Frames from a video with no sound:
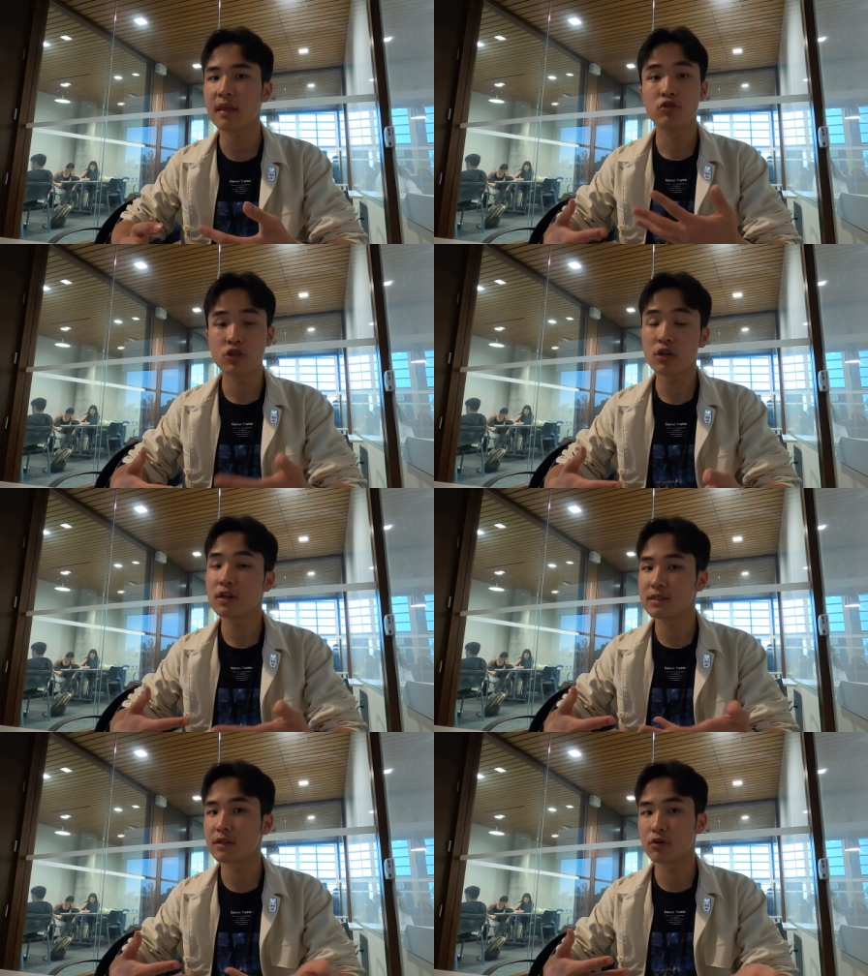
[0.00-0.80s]
you
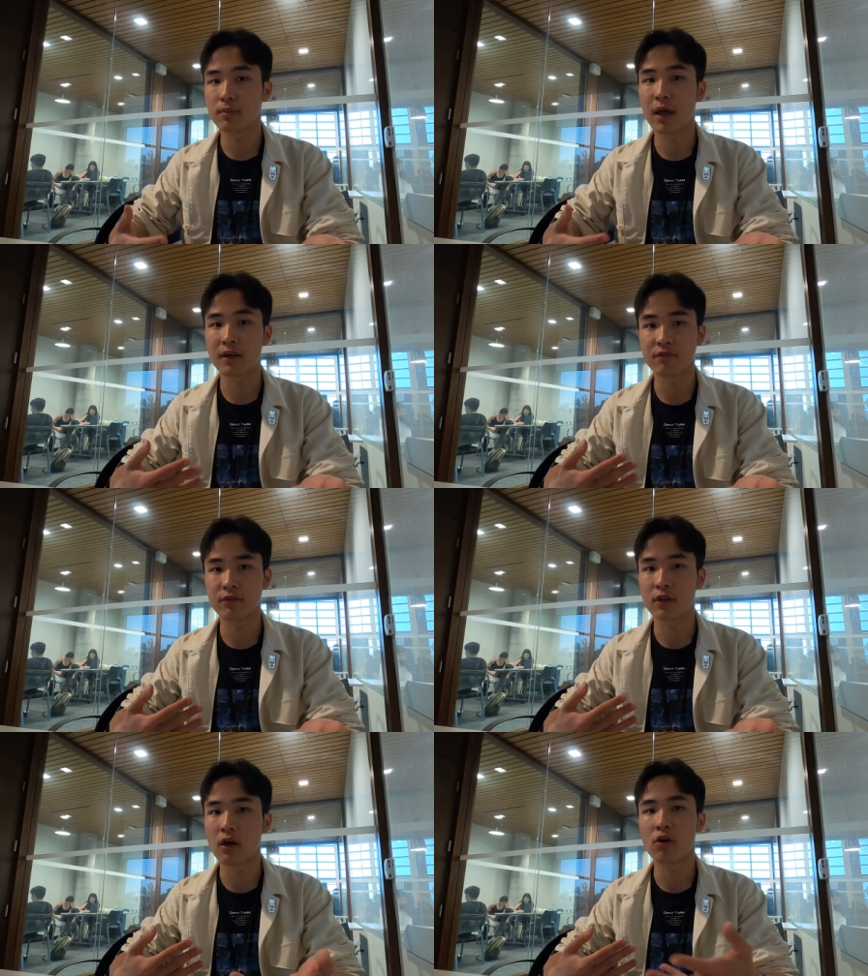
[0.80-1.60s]
should consider applying
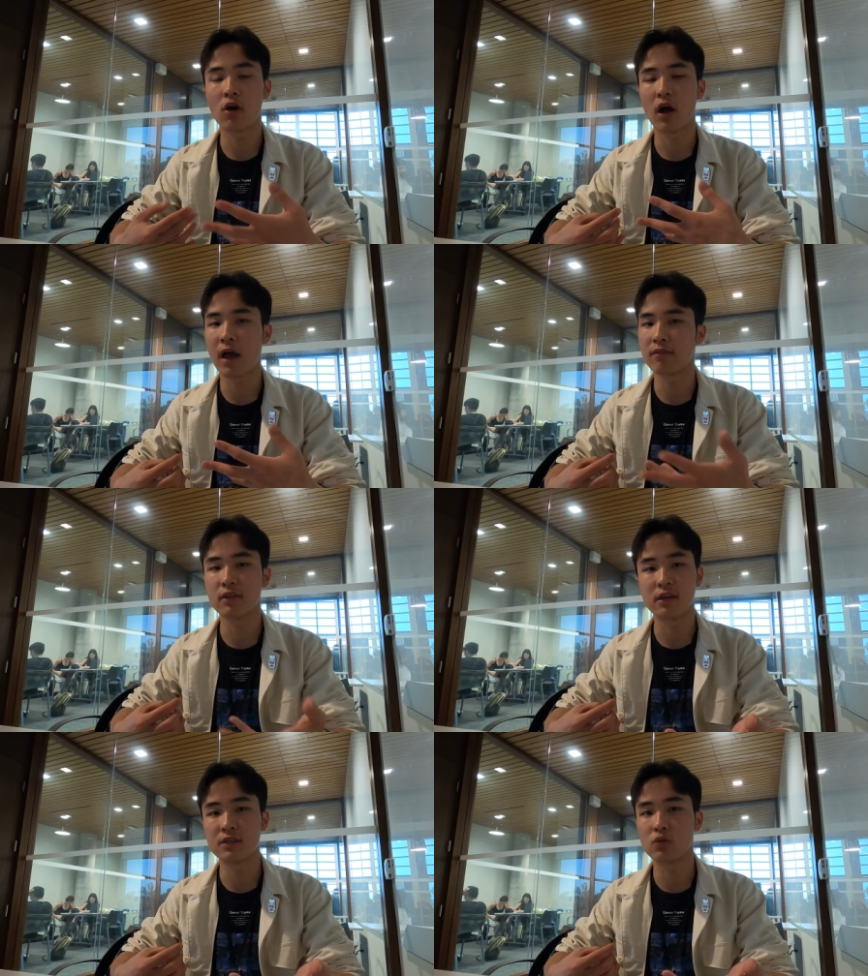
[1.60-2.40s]
for the
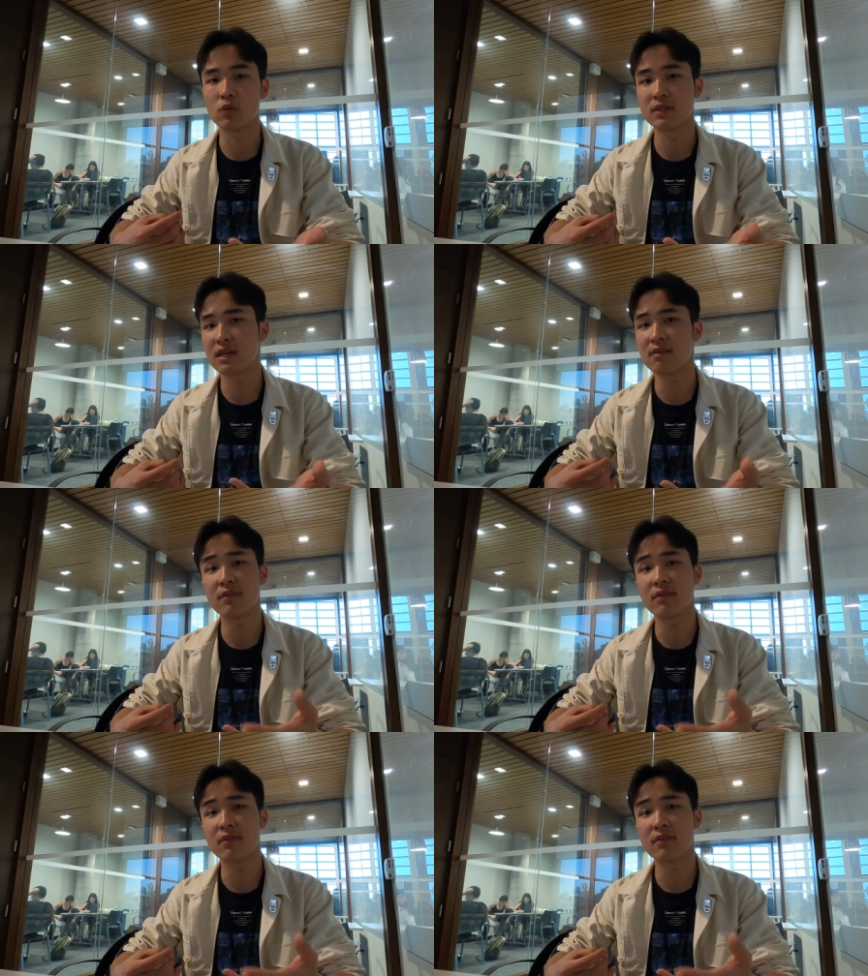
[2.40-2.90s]
Ivy League schools,